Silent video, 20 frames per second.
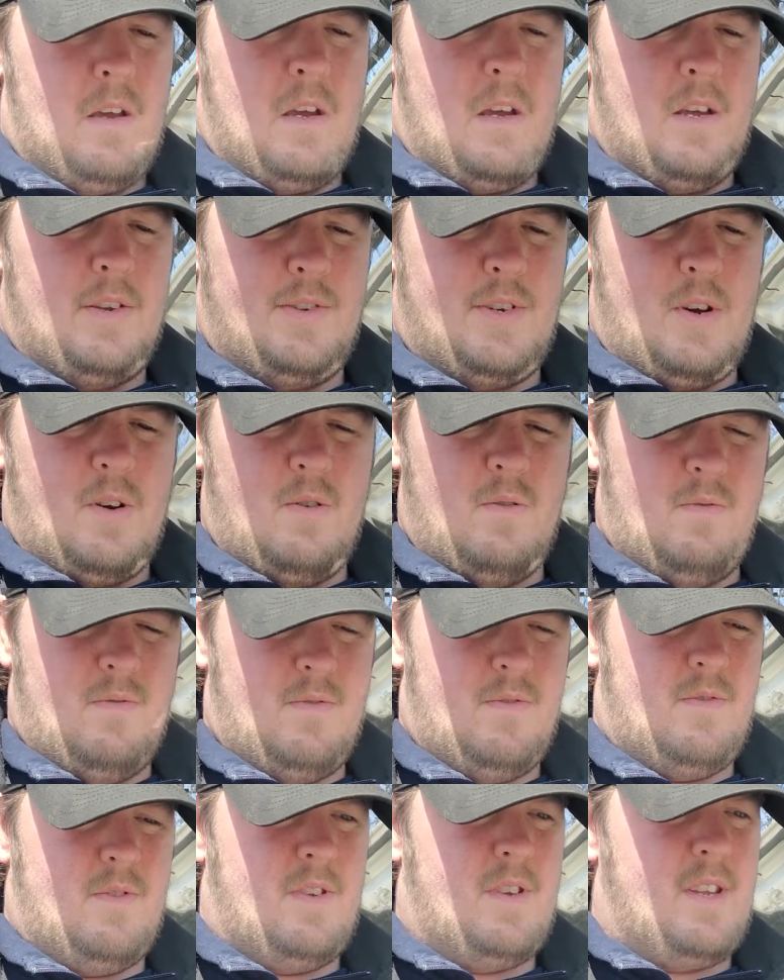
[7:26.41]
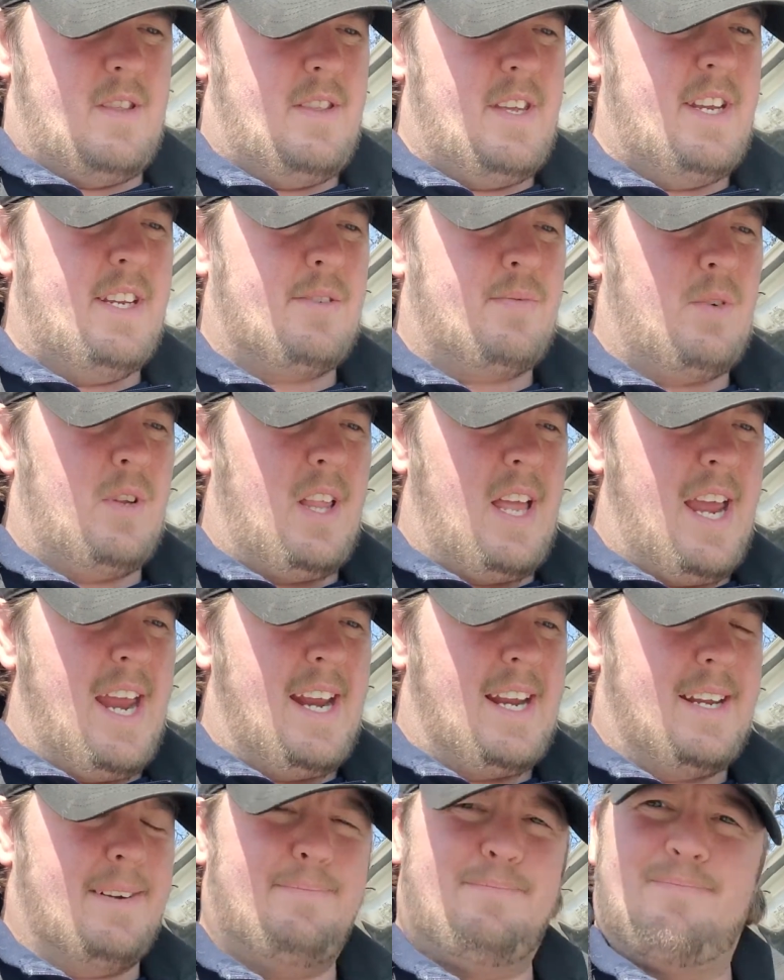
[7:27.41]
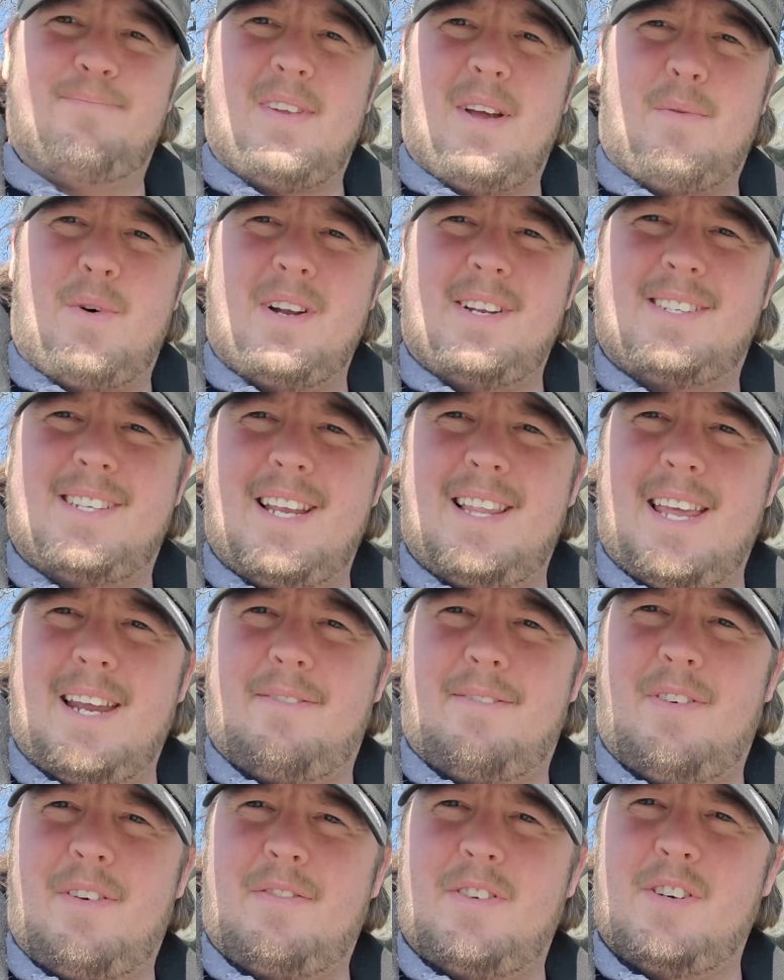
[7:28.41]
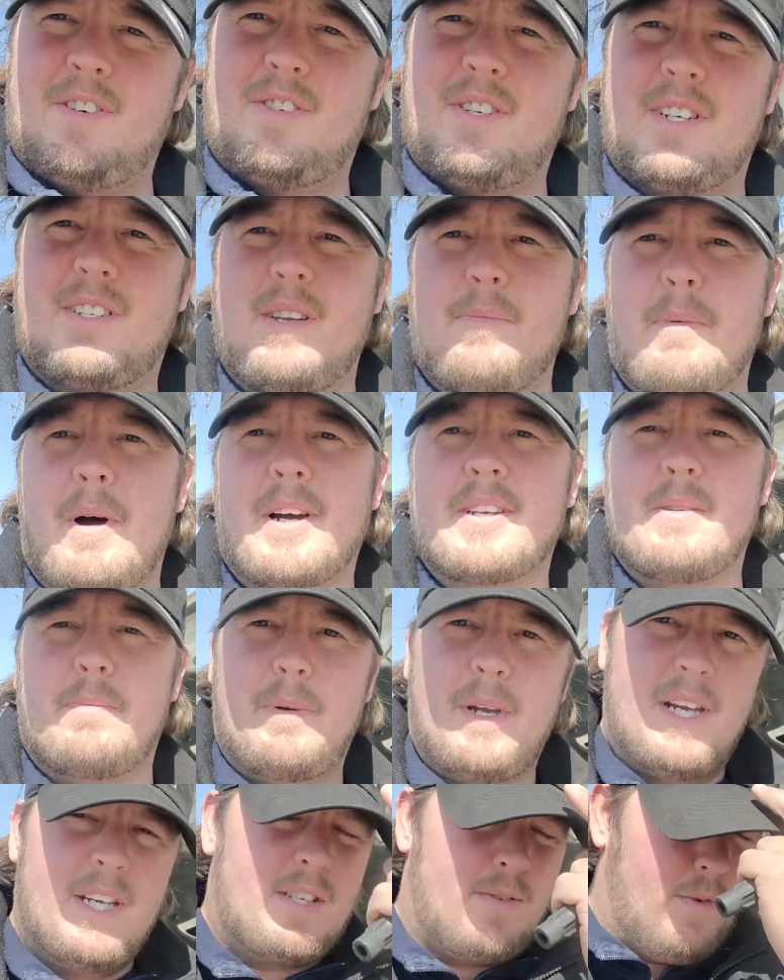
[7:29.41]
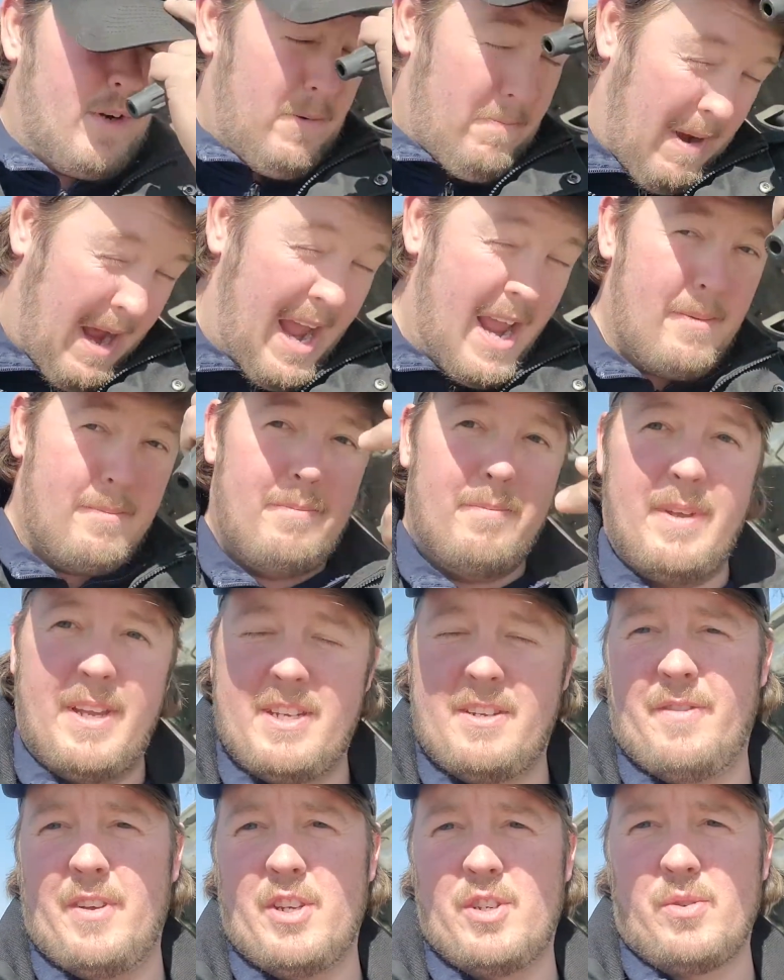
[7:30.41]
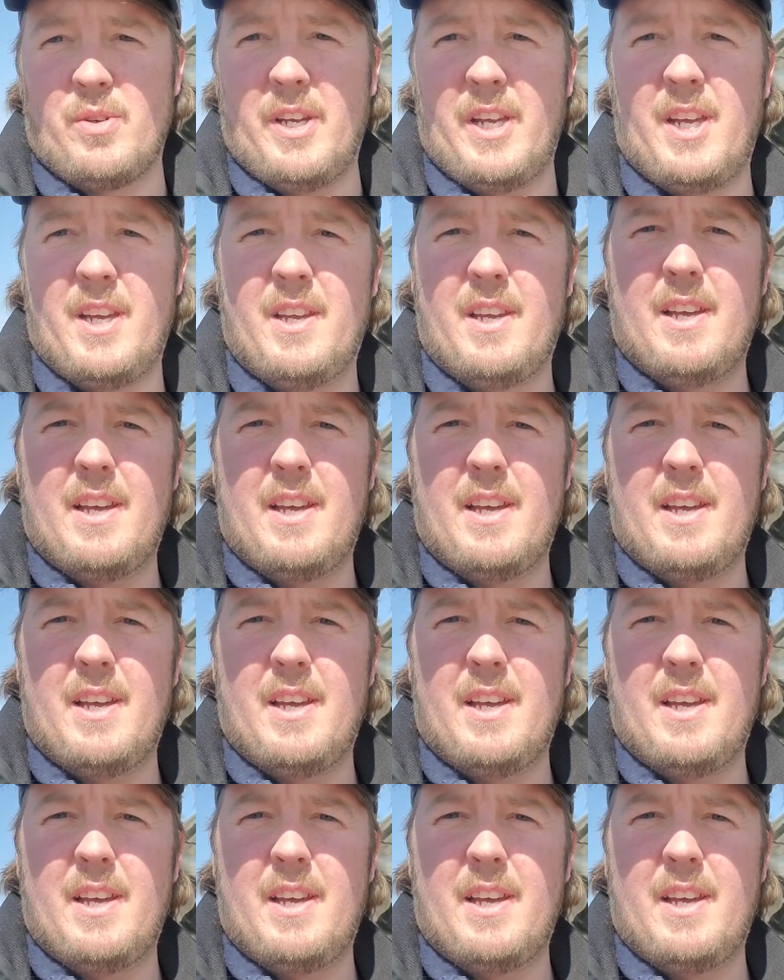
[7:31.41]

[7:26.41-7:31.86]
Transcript: So these were like, I want to say like 50 or 60 bucks a piece when you buy them individually.